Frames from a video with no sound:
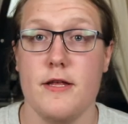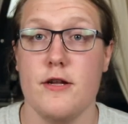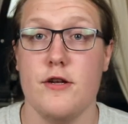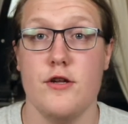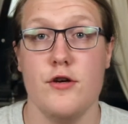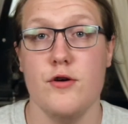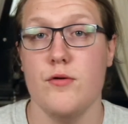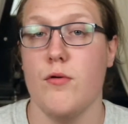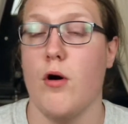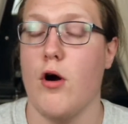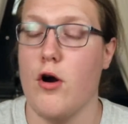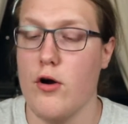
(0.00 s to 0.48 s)
the
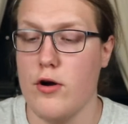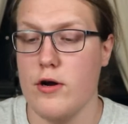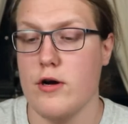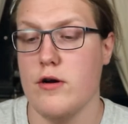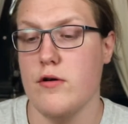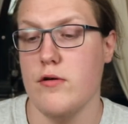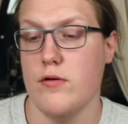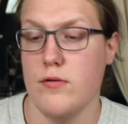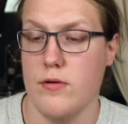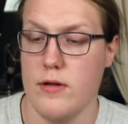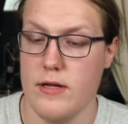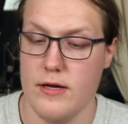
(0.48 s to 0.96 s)
two
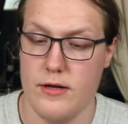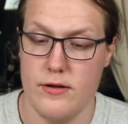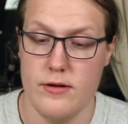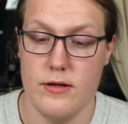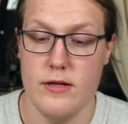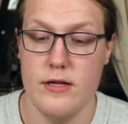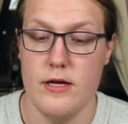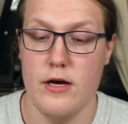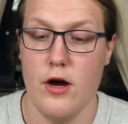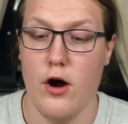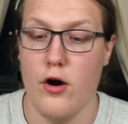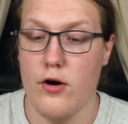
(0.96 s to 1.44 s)

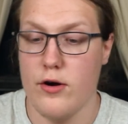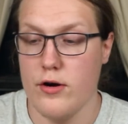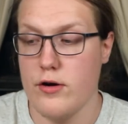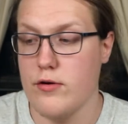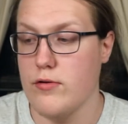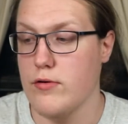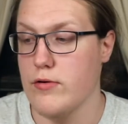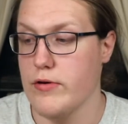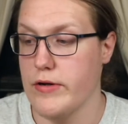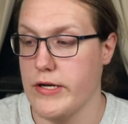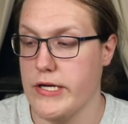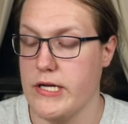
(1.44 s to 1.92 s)

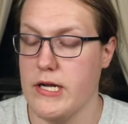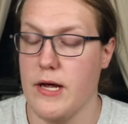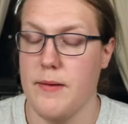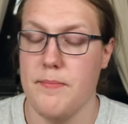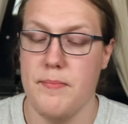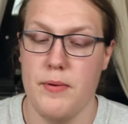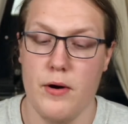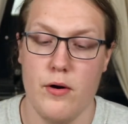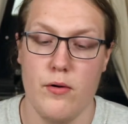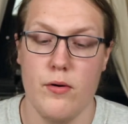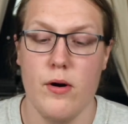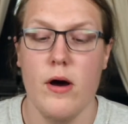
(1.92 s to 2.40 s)
articles
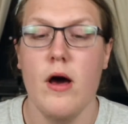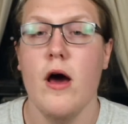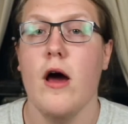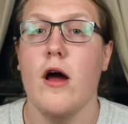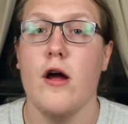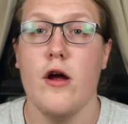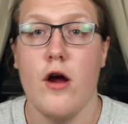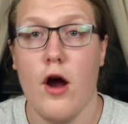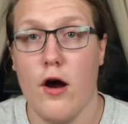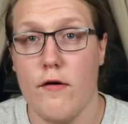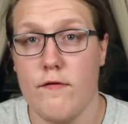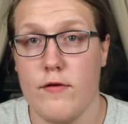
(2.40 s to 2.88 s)
about
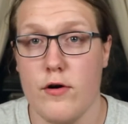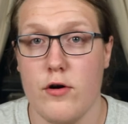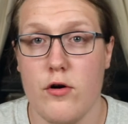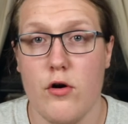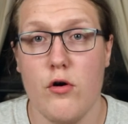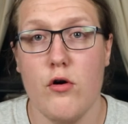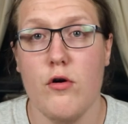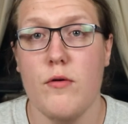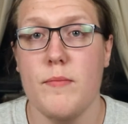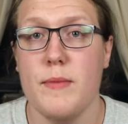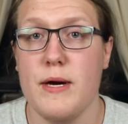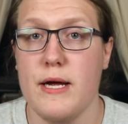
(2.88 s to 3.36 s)
Carver
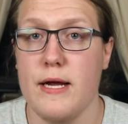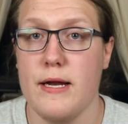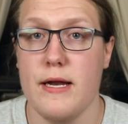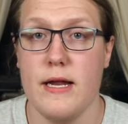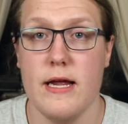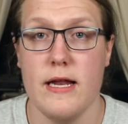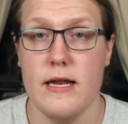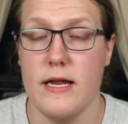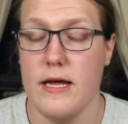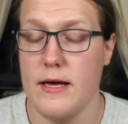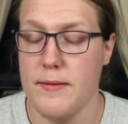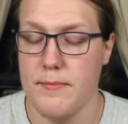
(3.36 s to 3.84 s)
Coleman
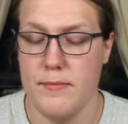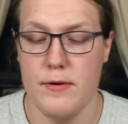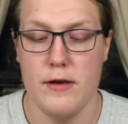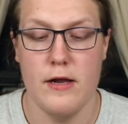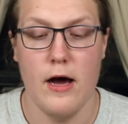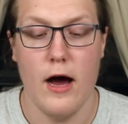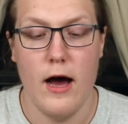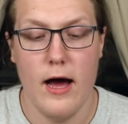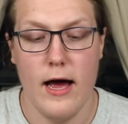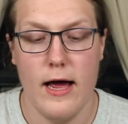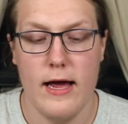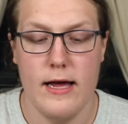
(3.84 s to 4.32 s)
and him
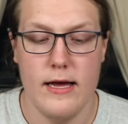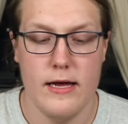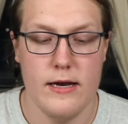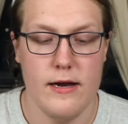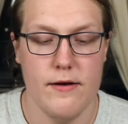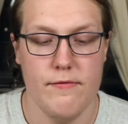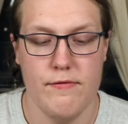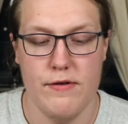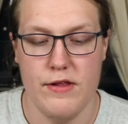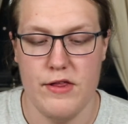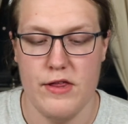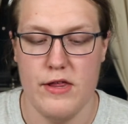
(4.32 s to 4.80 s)
dying
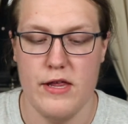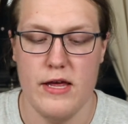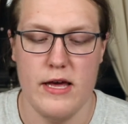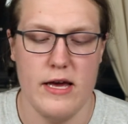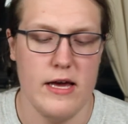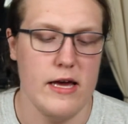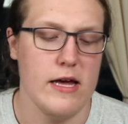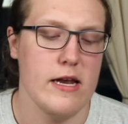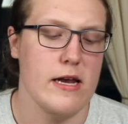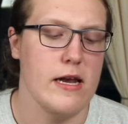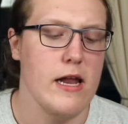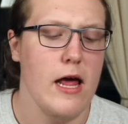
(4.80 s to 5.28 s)
and
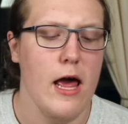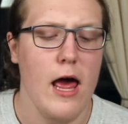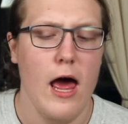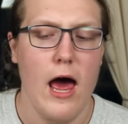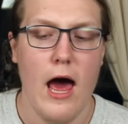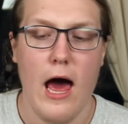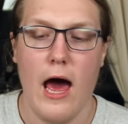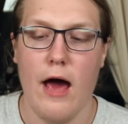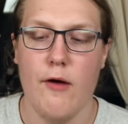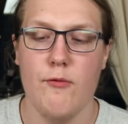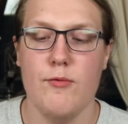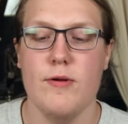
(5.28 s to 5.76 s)
everything, and
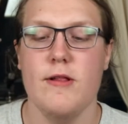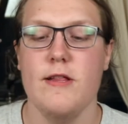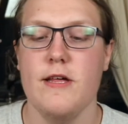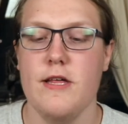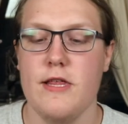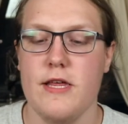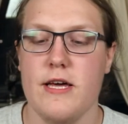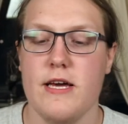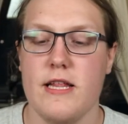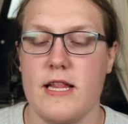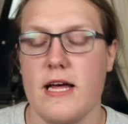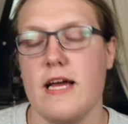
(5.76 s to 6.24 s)
I
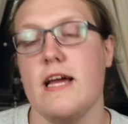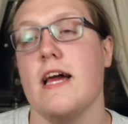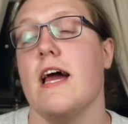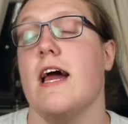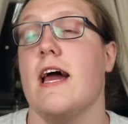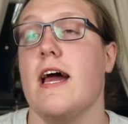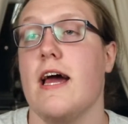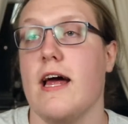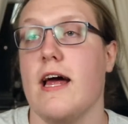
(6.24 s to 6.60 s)
really think like